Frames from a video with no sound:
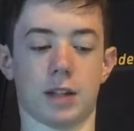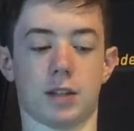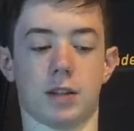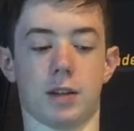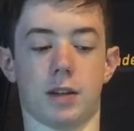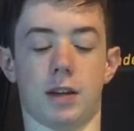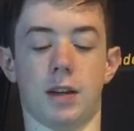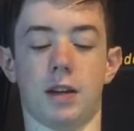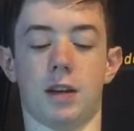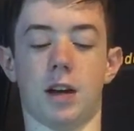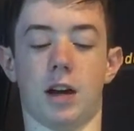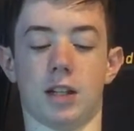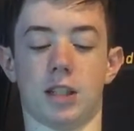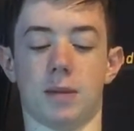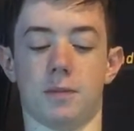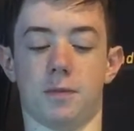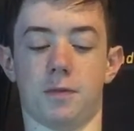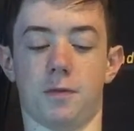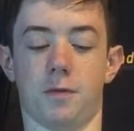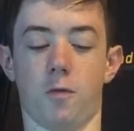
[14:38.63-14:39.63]
And so now we get
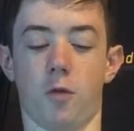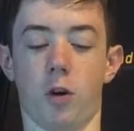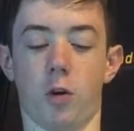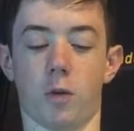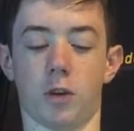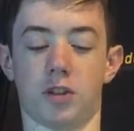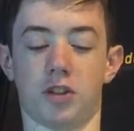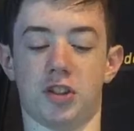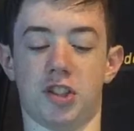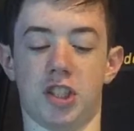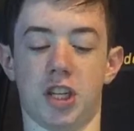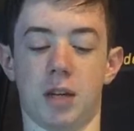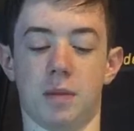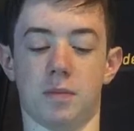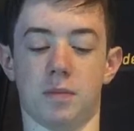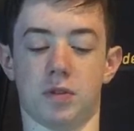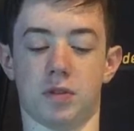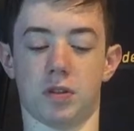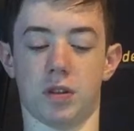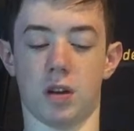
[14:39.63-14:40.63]
to key concept 4,
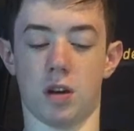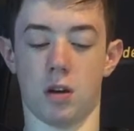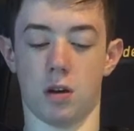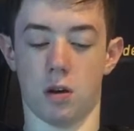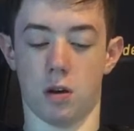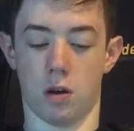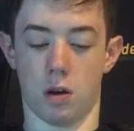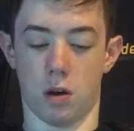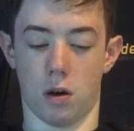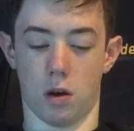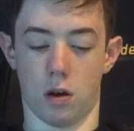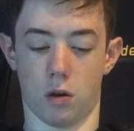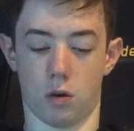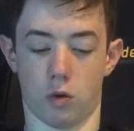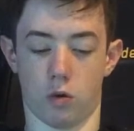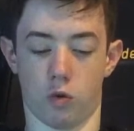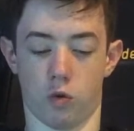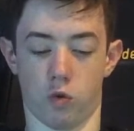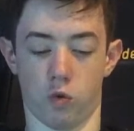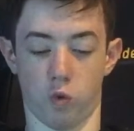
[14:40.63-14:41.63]
which seems
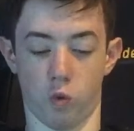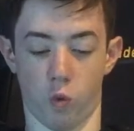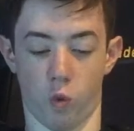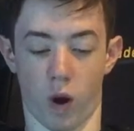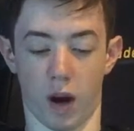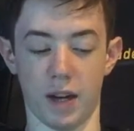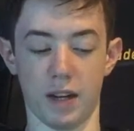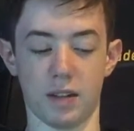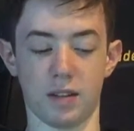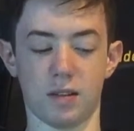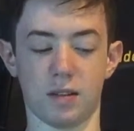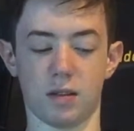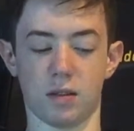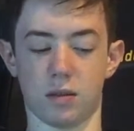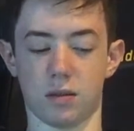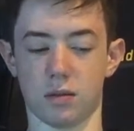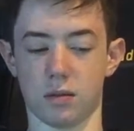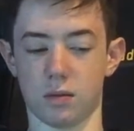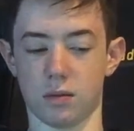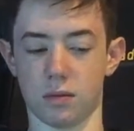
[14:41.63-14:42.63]

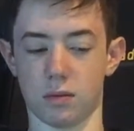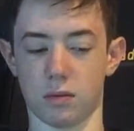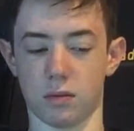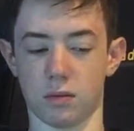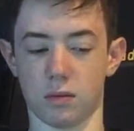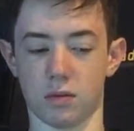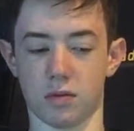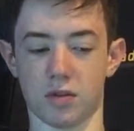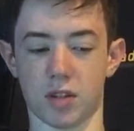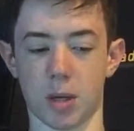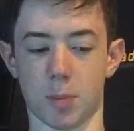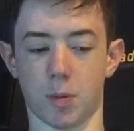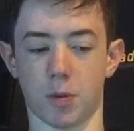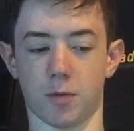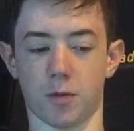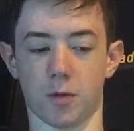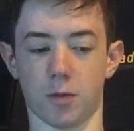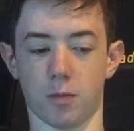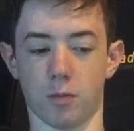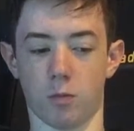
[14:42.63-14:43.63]
quite
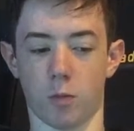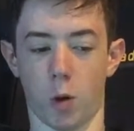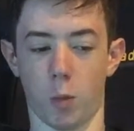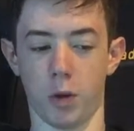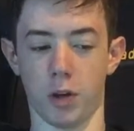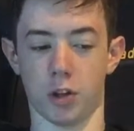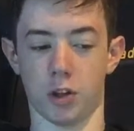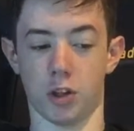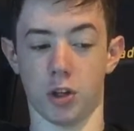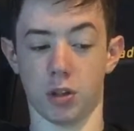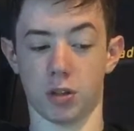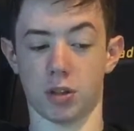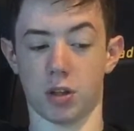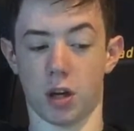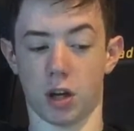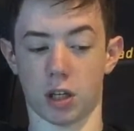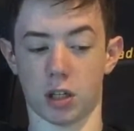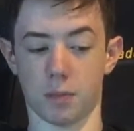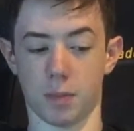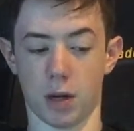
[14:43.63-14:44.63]
separate from what
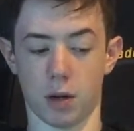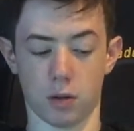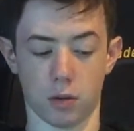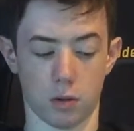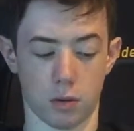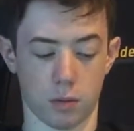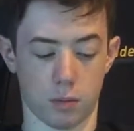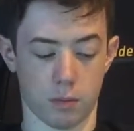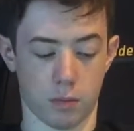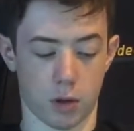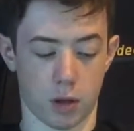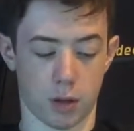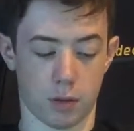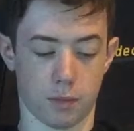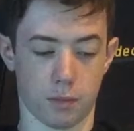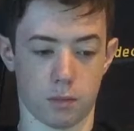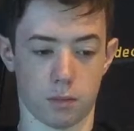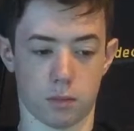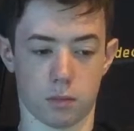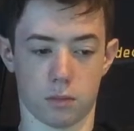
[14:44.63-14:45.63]
we just talked about,
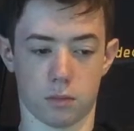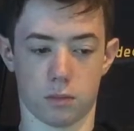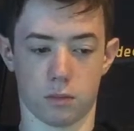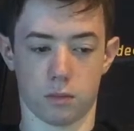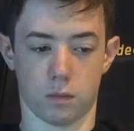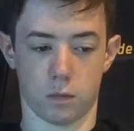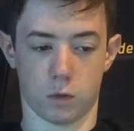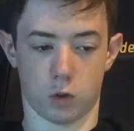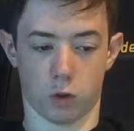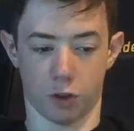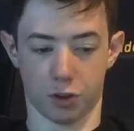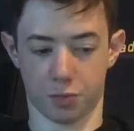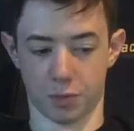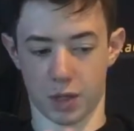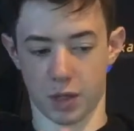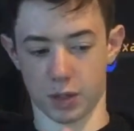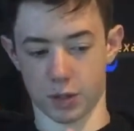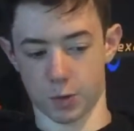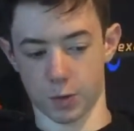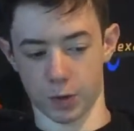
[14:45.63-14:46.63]
but
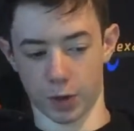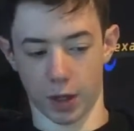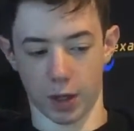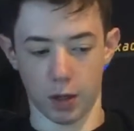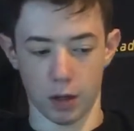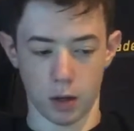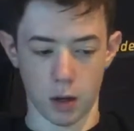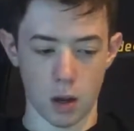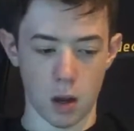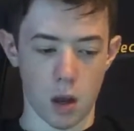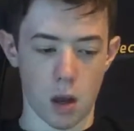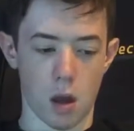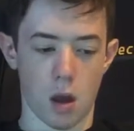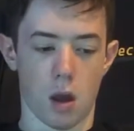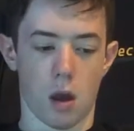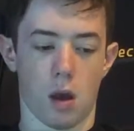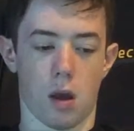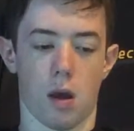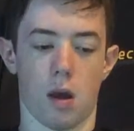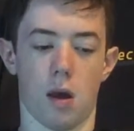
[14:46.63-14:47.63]
trust me, it's
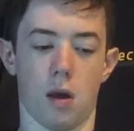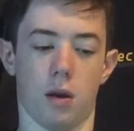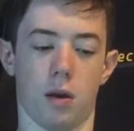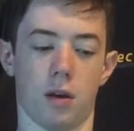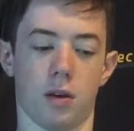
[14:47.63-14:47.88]
related.